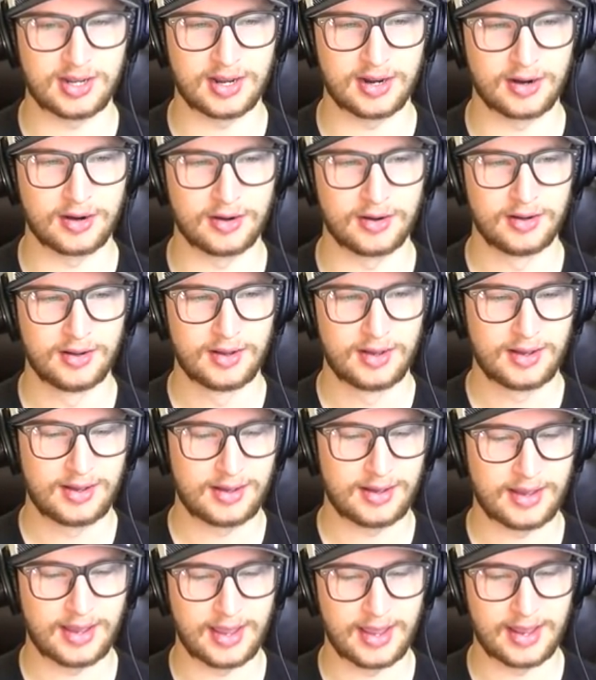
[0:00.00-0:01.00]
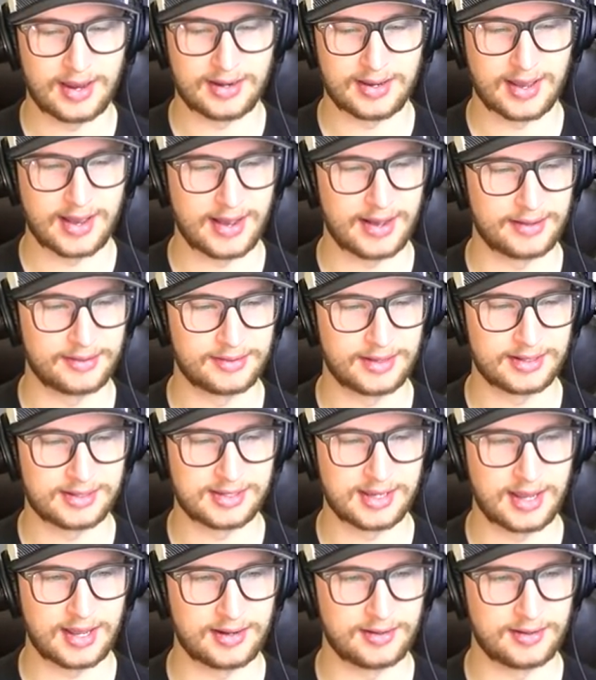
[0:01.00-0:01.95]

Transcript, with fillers: here. And yeah, that's